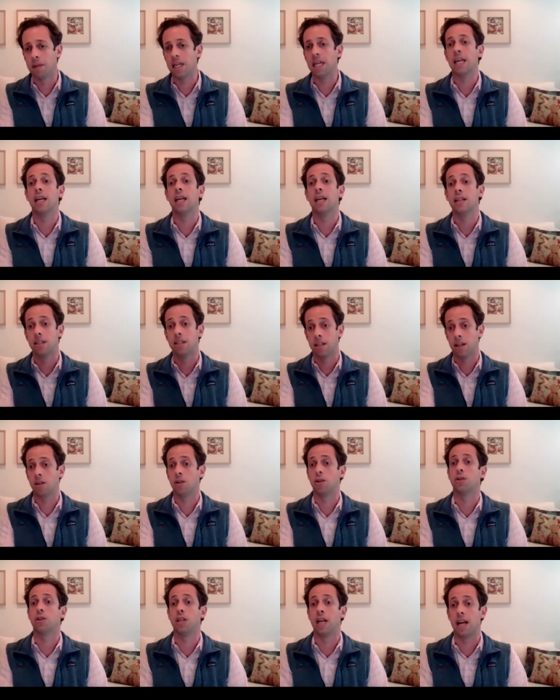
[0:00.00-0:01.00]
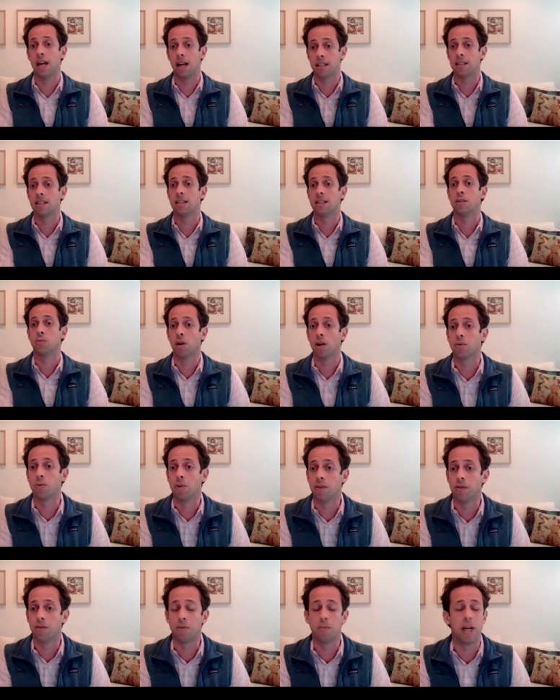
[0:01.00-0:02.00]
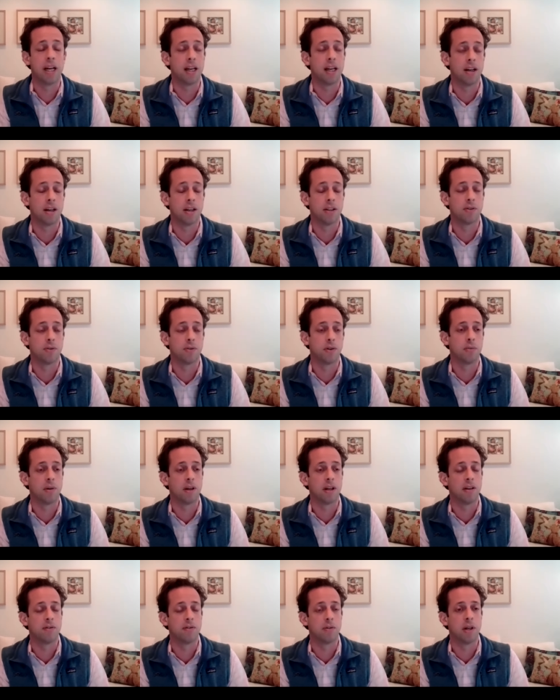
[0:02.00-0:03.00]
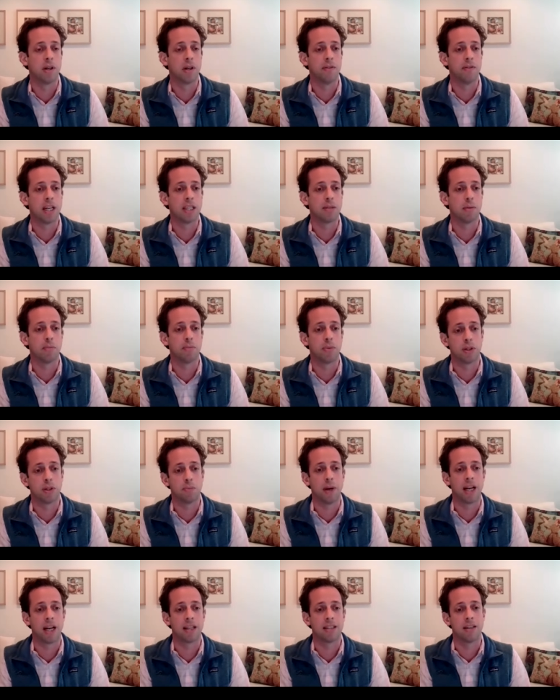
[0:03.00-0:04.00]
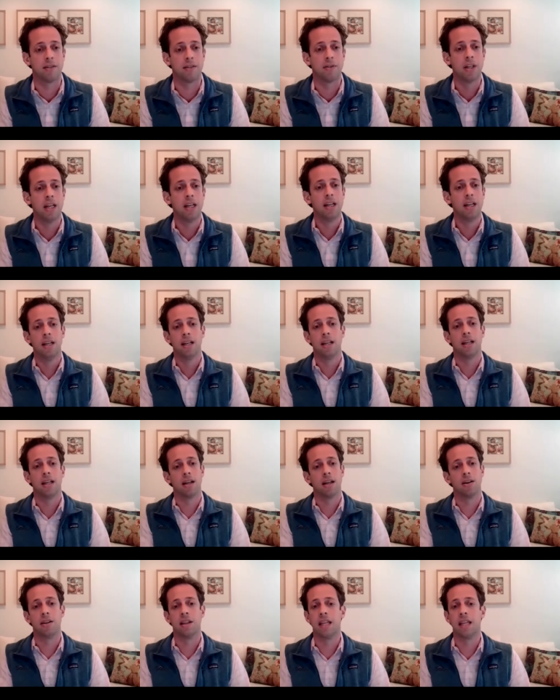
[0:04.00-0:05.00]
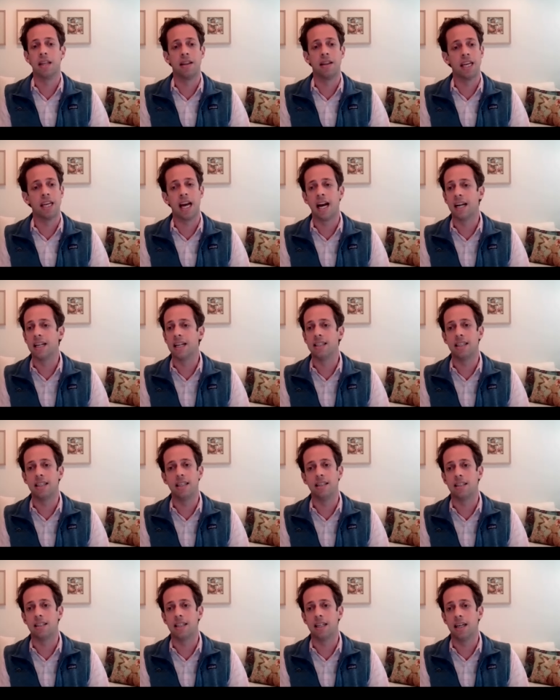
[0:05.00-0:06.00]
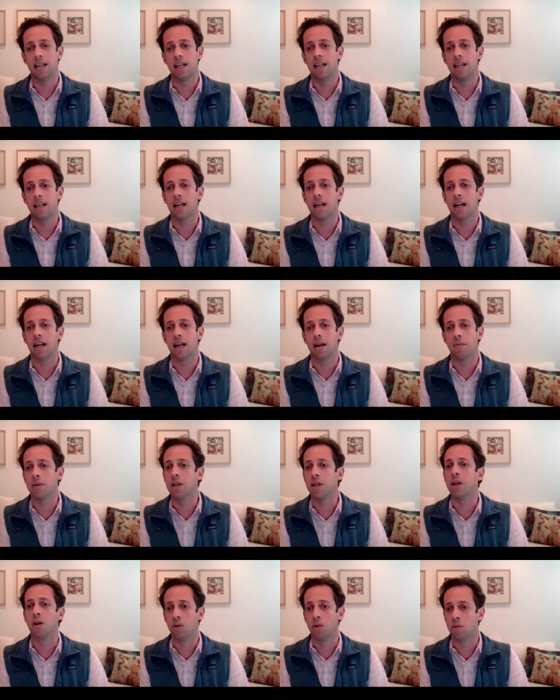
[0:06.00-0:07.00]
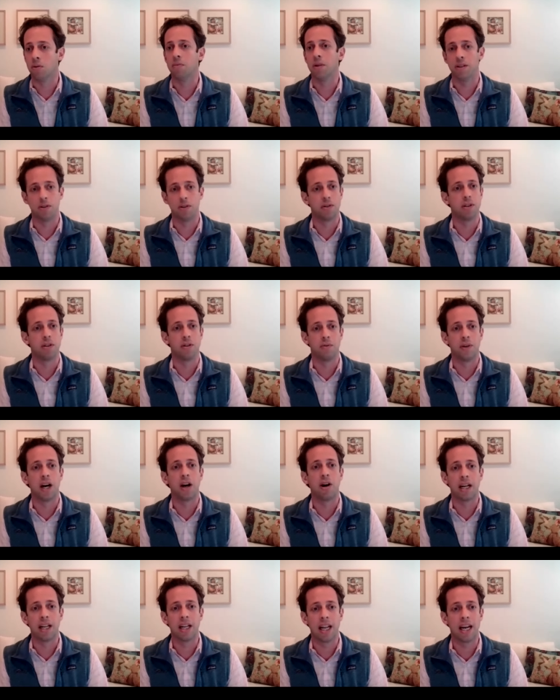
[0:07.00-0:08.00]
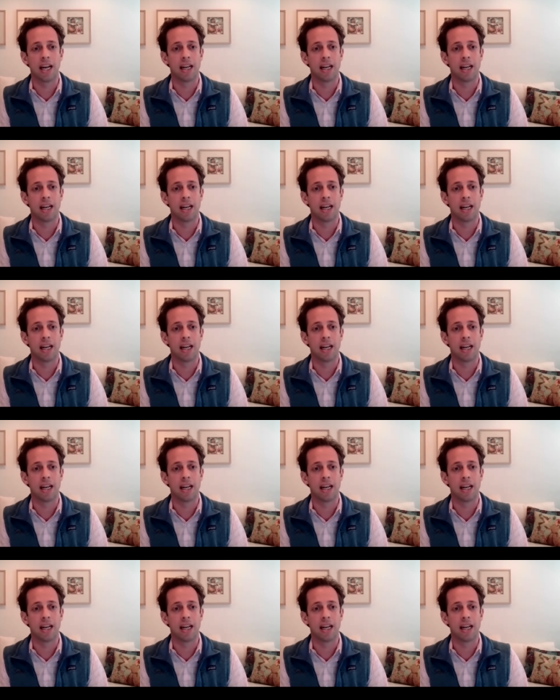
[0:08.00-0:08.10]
needs and understands and has worked with for many years from an investment perspective. The ITC, is very